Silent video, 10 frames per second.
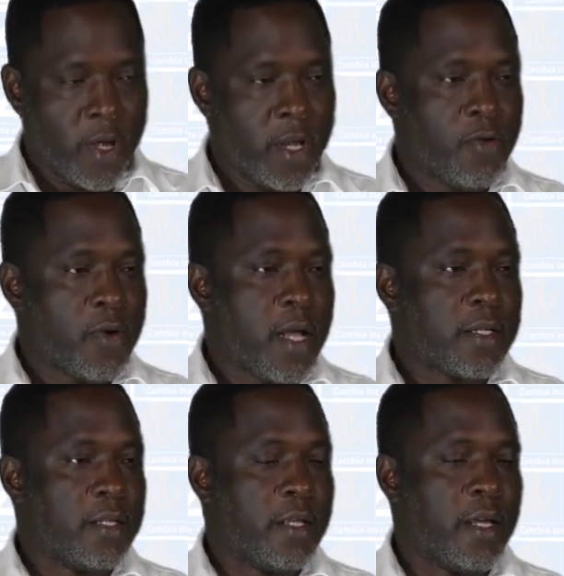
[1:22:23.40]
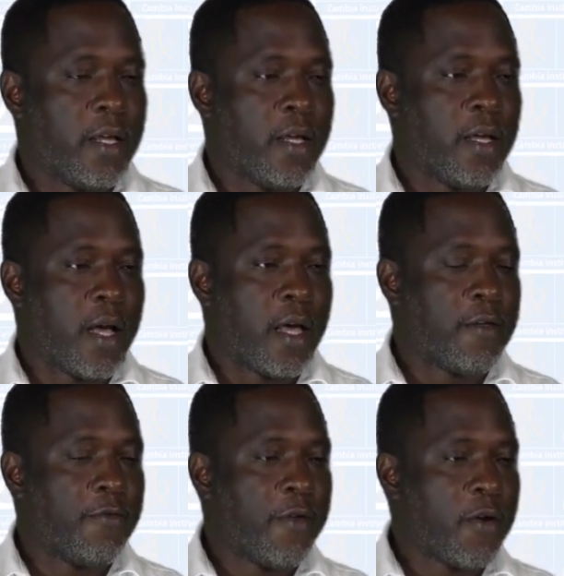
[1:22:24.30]
we look at the
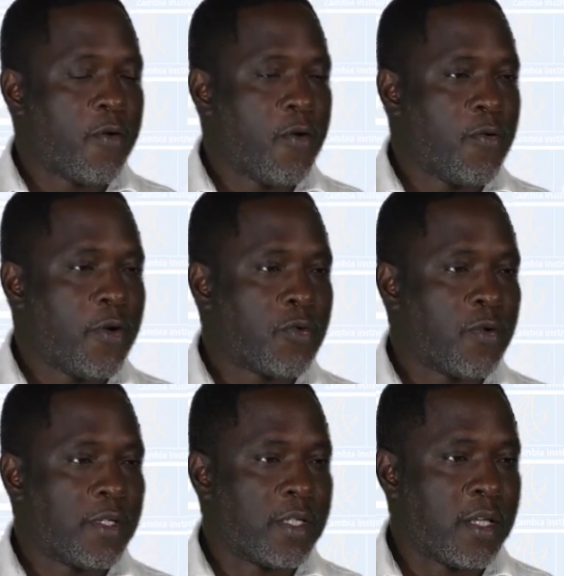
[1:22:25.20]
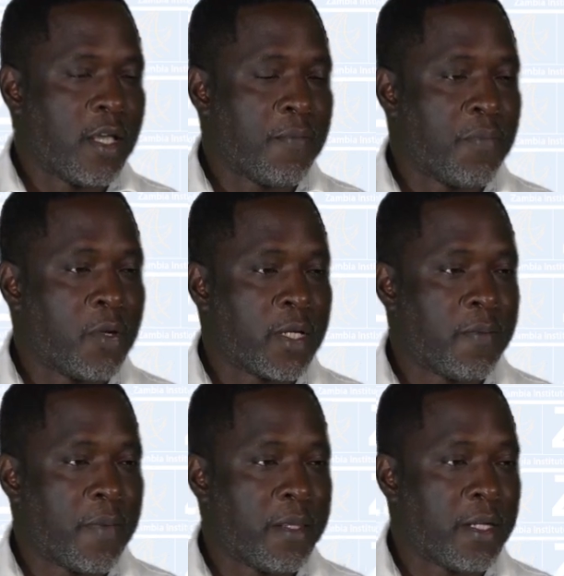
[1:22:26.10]
other vehicle which was
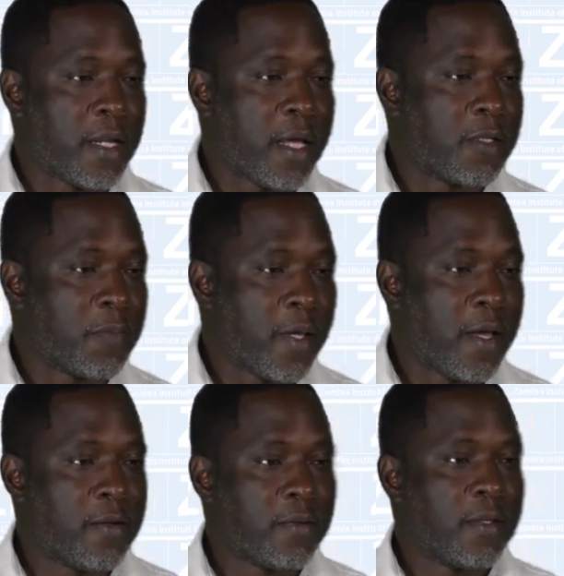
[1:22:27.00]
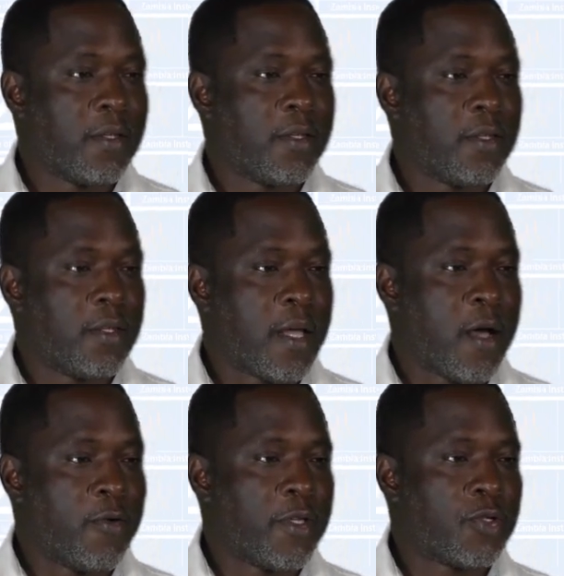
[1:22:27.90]
imported by the taxpayer.
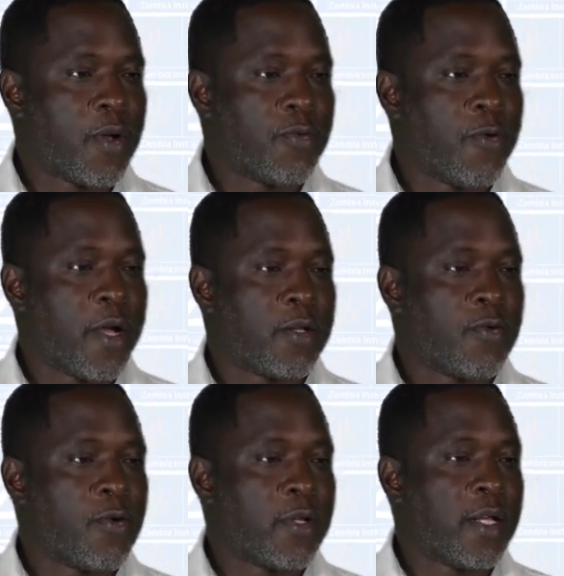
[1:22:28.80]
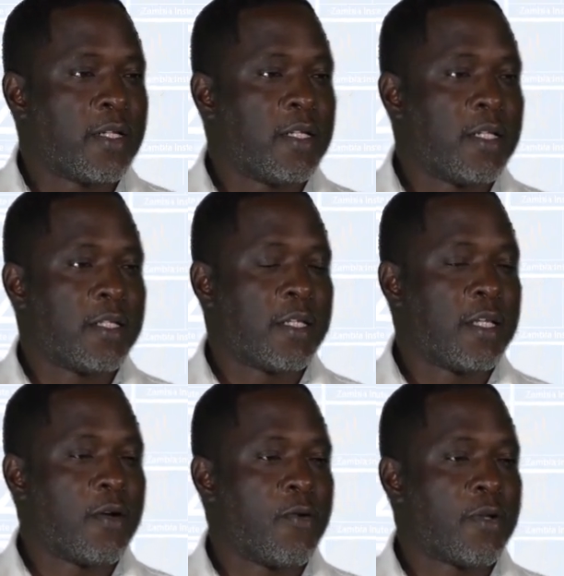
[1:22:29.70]
Now this one, we are told that it is a
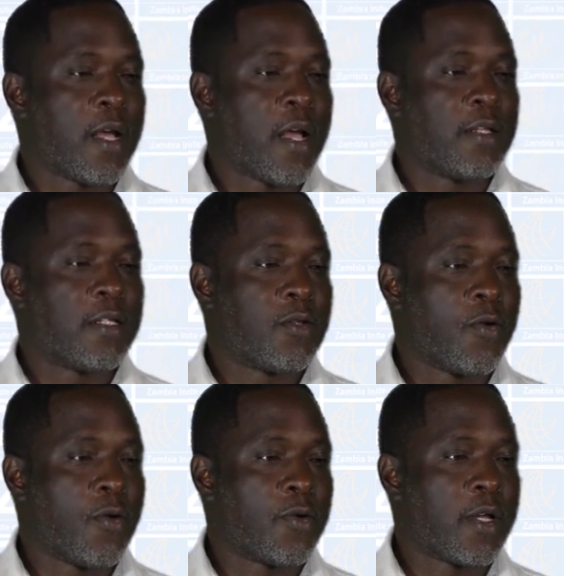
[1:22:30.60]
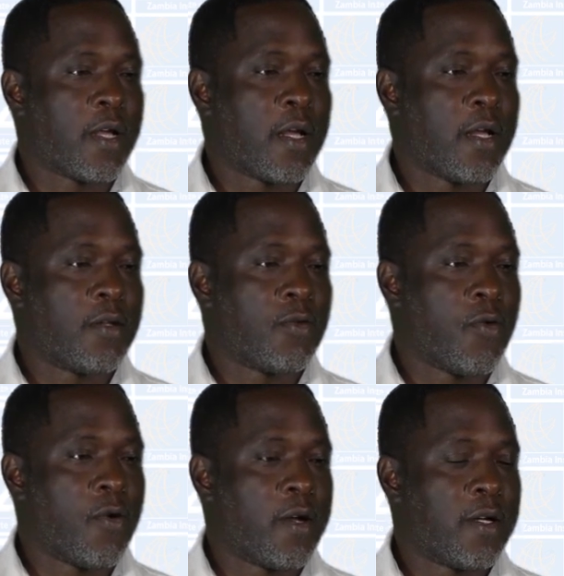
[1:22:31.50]
second-hand Toyota
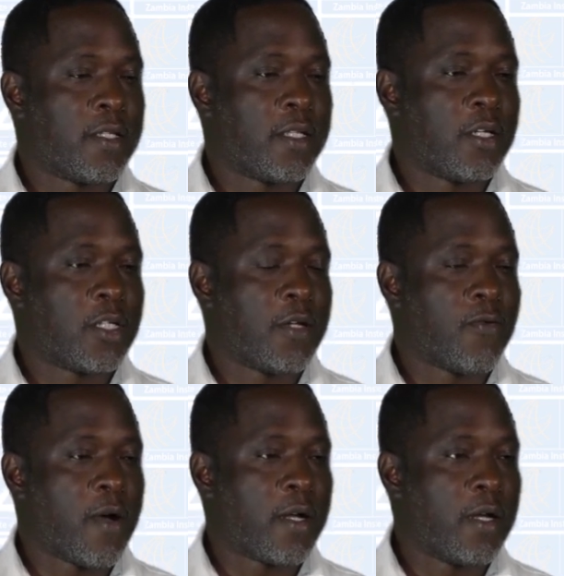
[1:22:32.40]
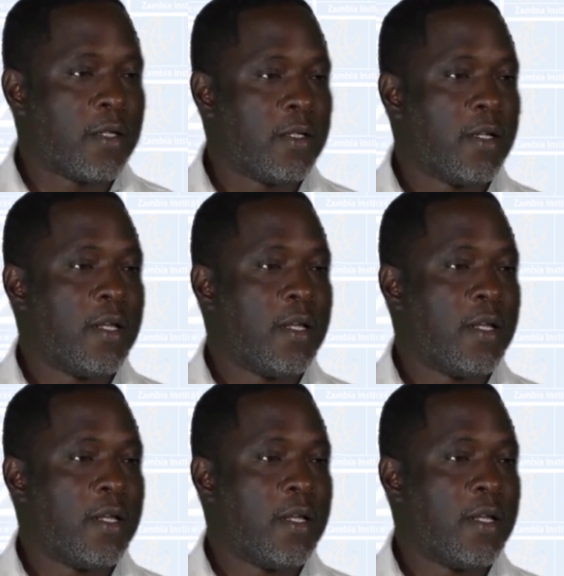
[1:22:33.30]
Noah station wagon.